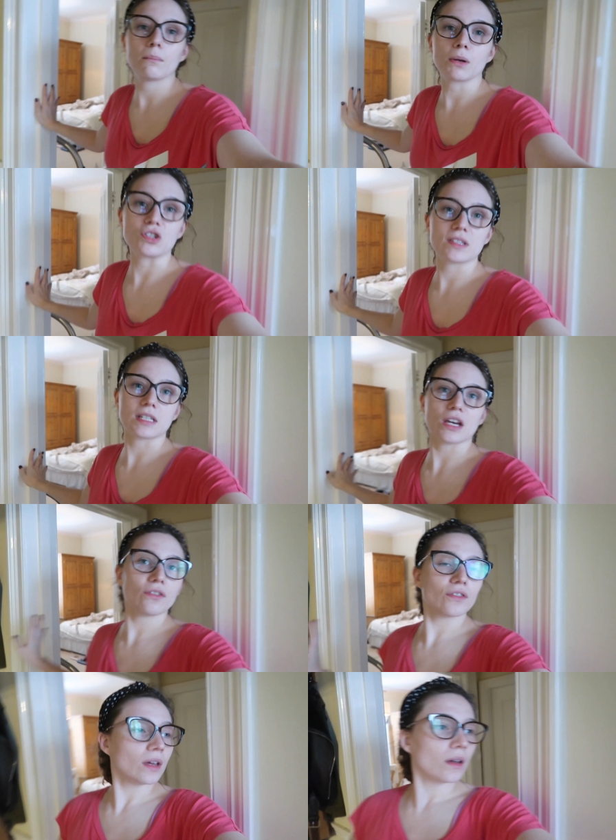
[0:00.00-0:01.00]
bunch of
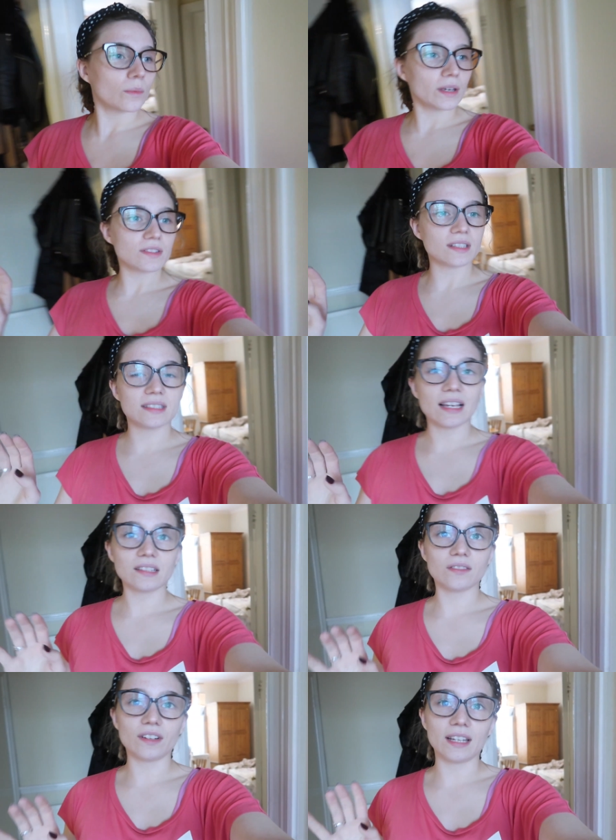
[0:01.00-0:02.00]
stuff, we have
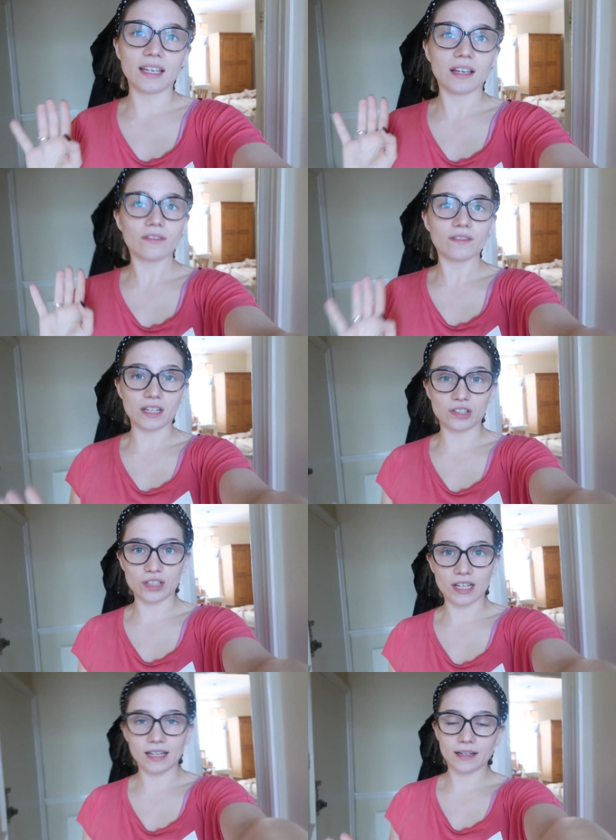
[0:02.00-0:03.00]
successfully
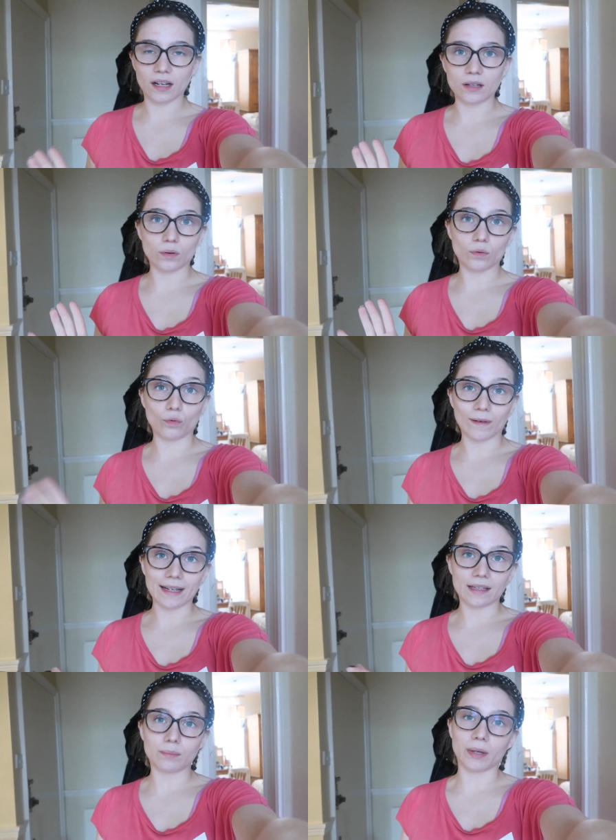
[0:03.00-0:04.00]
finished it. I look
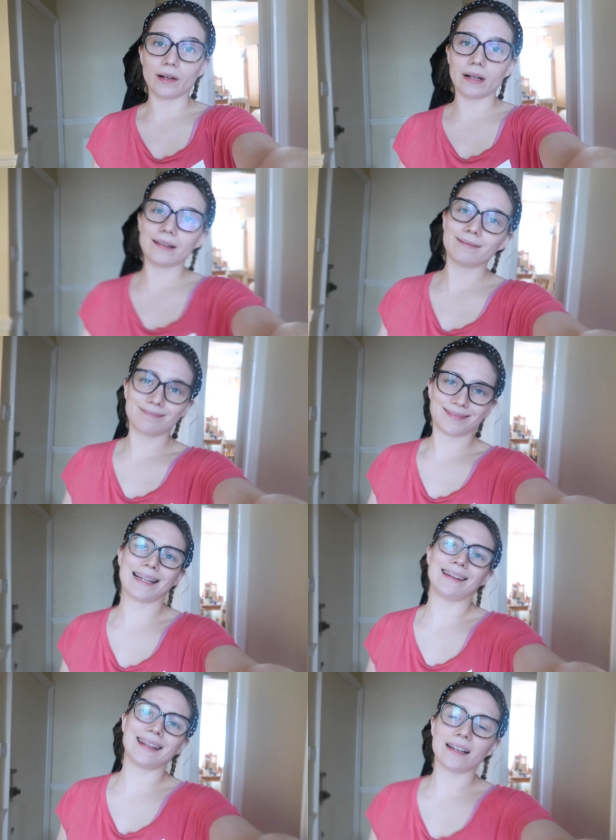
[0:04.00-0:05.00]
great, but
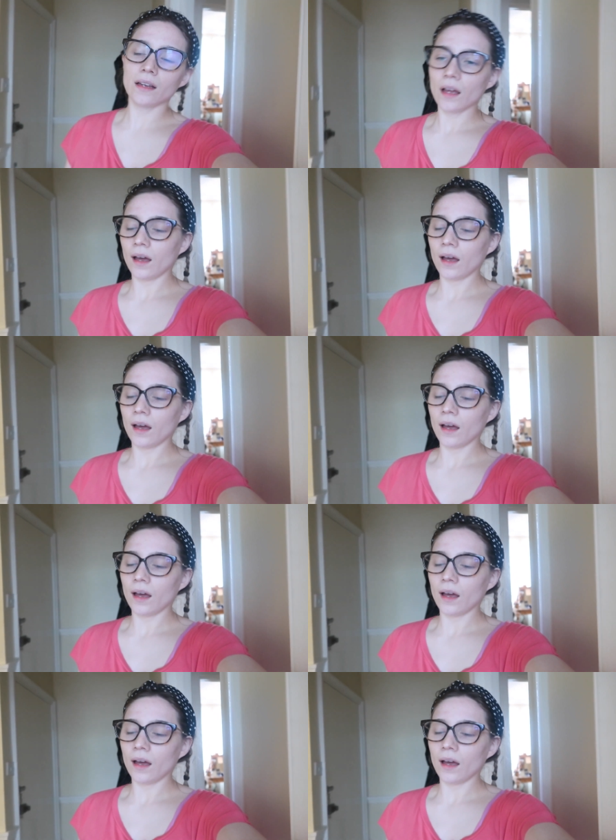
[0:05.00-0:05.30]
cleaning.